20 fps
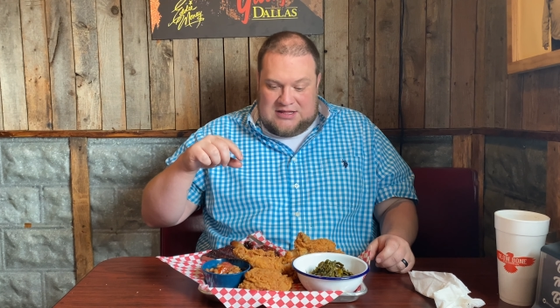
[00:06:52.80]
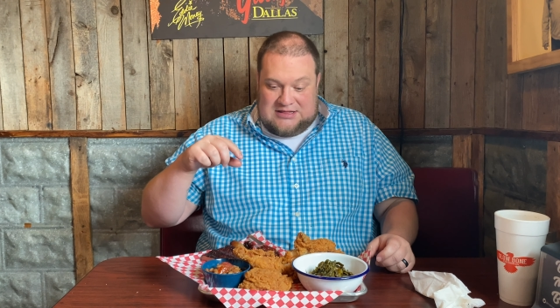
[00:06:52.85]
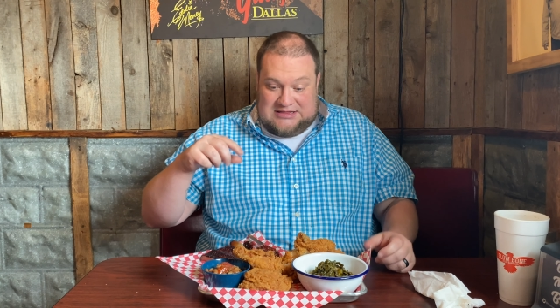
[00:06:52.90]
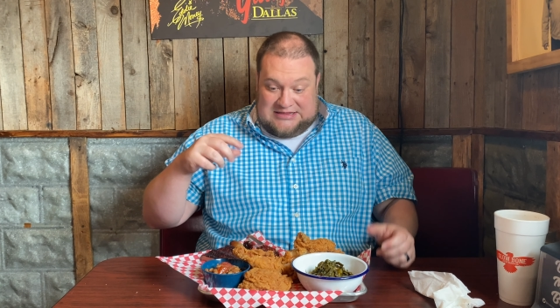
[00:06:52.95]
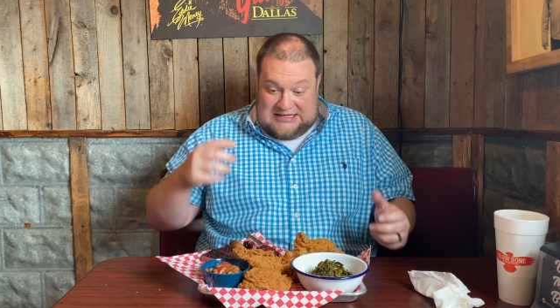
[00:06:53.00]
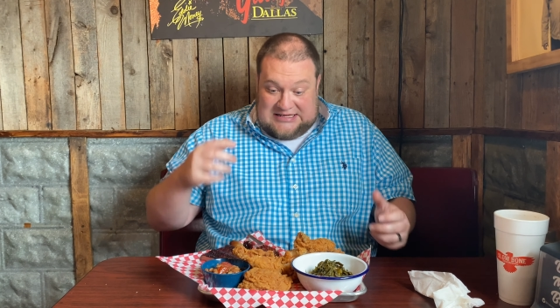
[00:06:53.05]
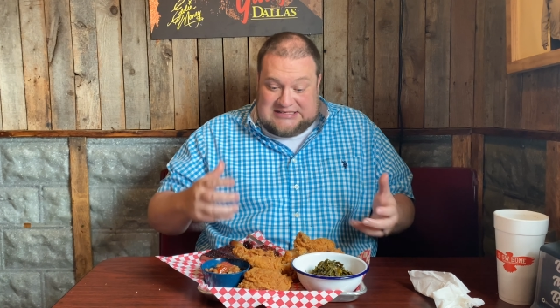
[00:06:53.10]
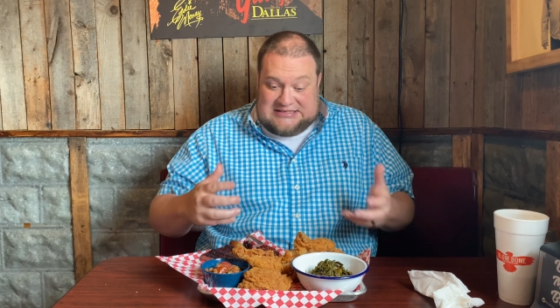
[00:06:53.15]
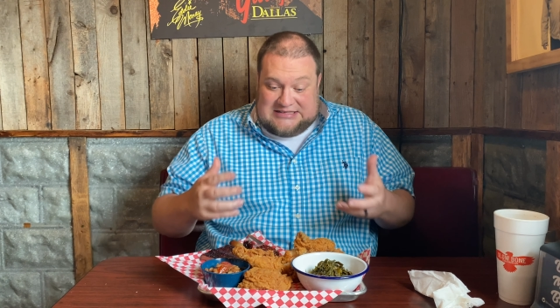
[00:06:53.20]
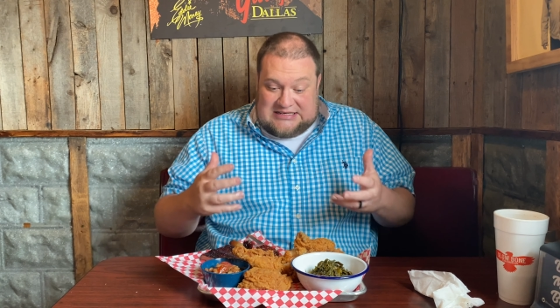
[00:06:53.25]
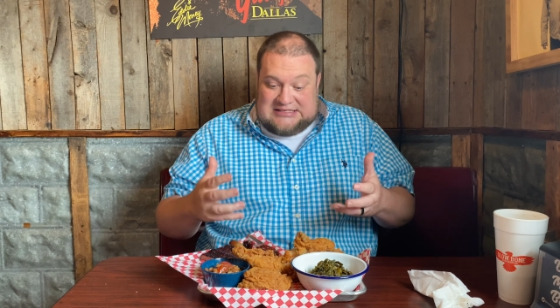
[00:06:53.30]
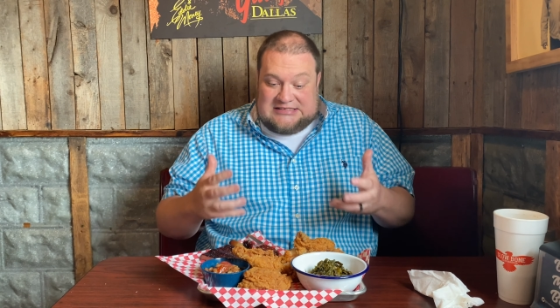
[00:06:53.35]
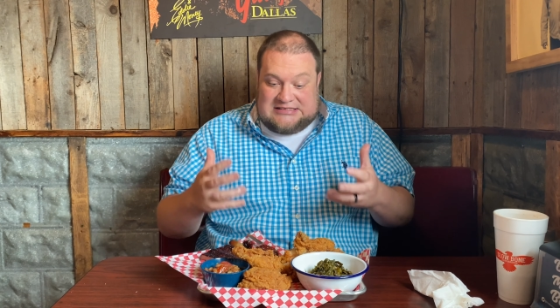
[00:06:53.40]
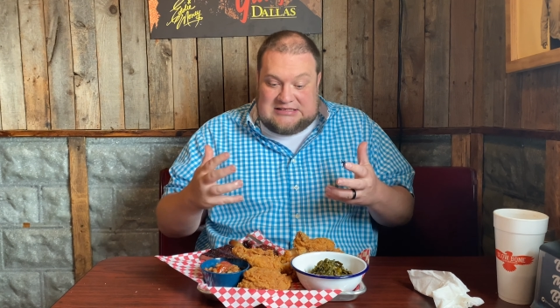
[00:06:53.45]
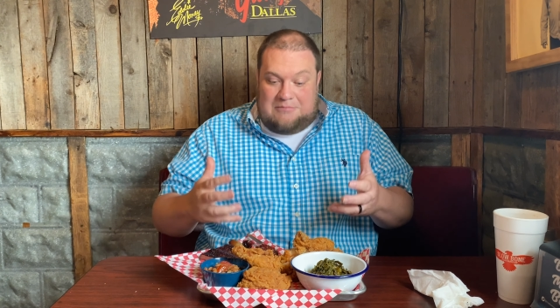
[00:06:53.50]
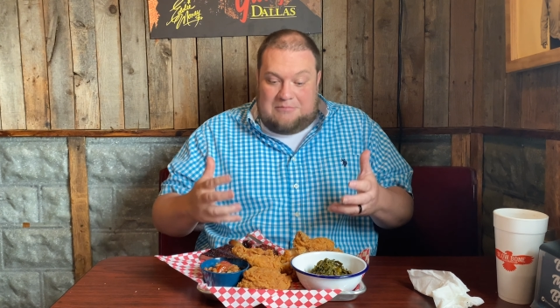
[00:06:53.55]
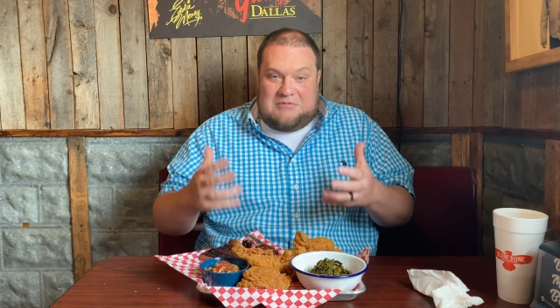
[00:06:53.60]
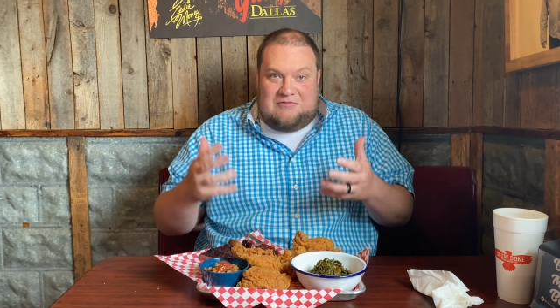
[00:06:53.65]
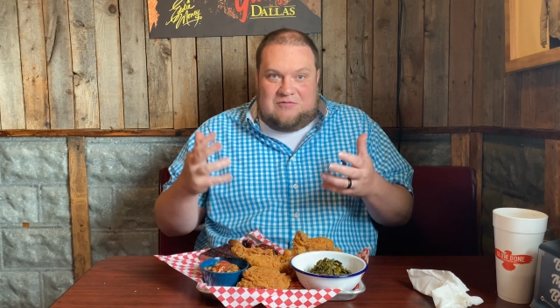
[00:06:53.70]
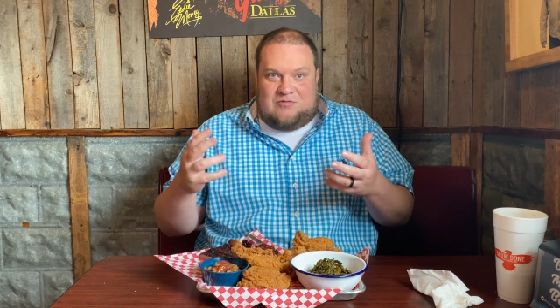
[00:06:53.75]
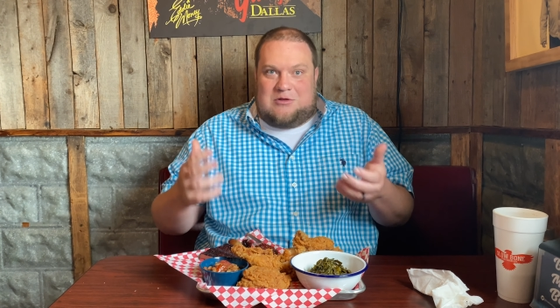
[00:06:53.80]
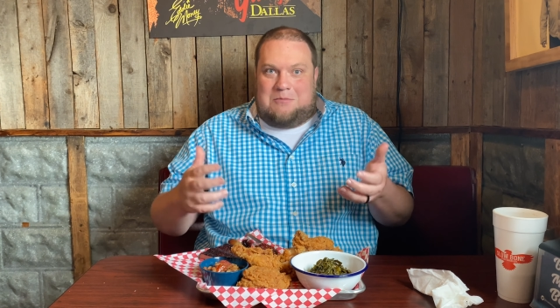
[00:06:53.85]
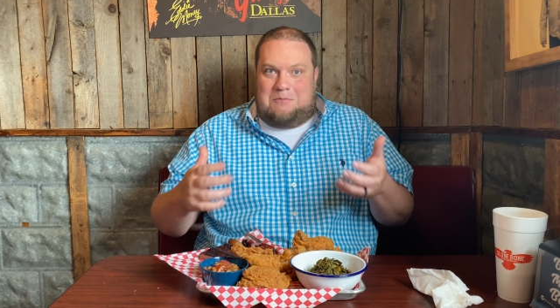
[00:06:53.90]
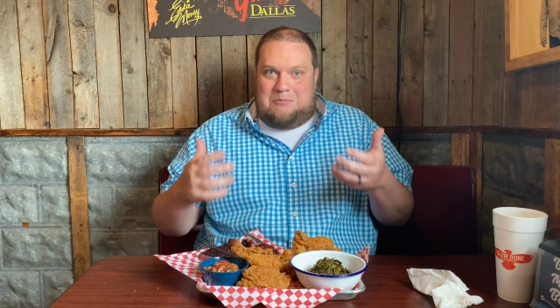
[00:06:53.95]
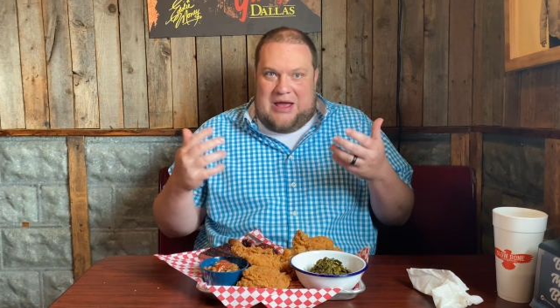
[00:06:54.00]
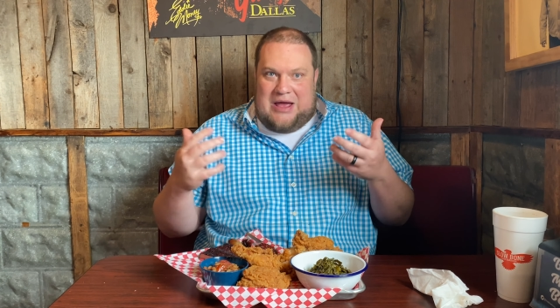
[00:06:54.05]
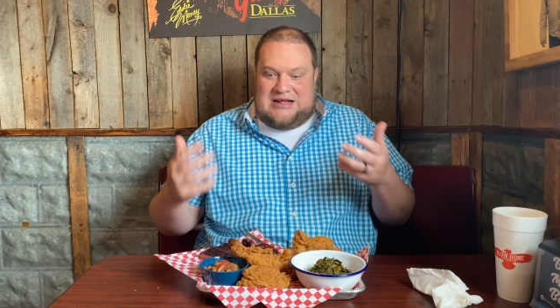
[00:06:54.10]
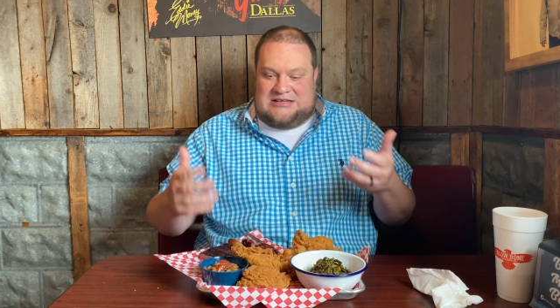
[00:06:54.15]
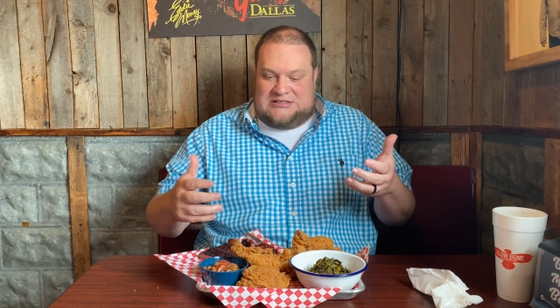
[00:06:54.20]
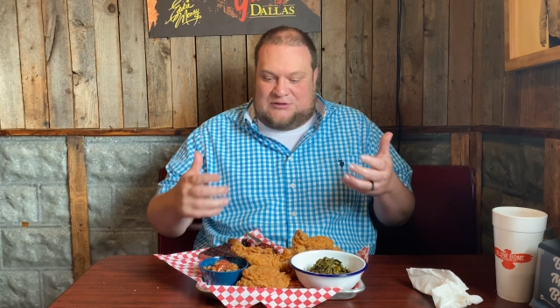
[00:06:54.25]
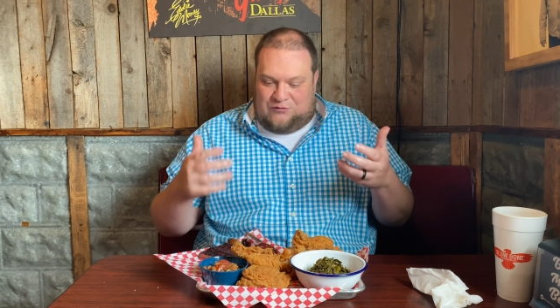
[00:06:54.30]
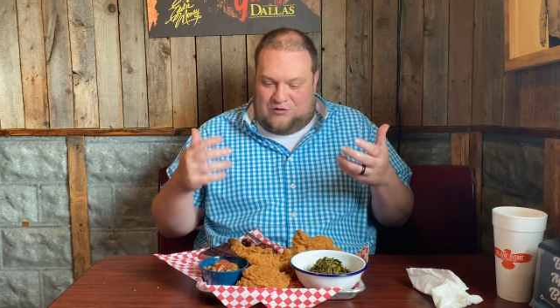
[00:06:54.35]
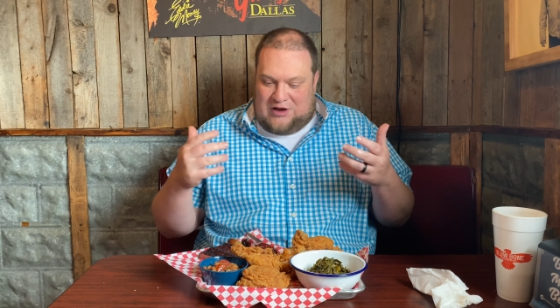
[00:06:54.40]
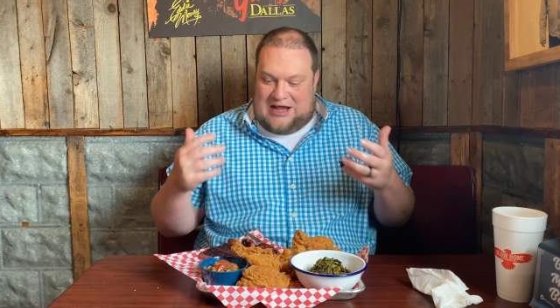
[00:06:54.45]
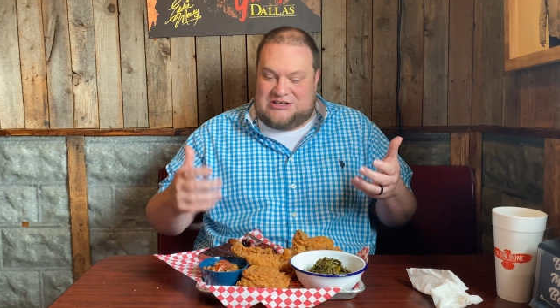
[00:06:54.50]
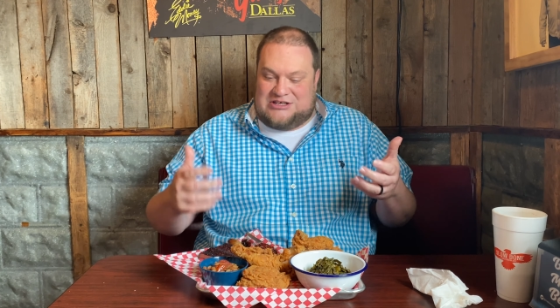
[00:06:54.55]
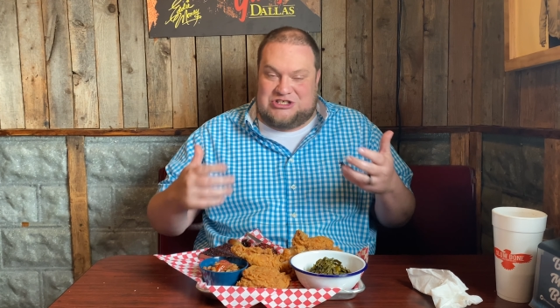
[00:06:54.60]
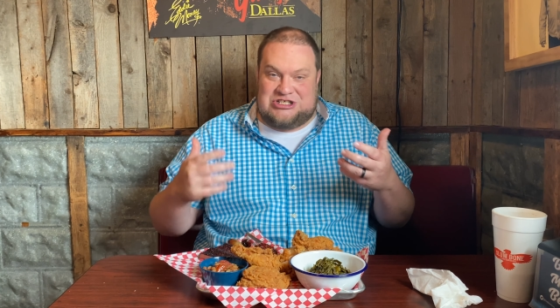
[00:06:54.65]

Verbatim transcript: This is some of the best fried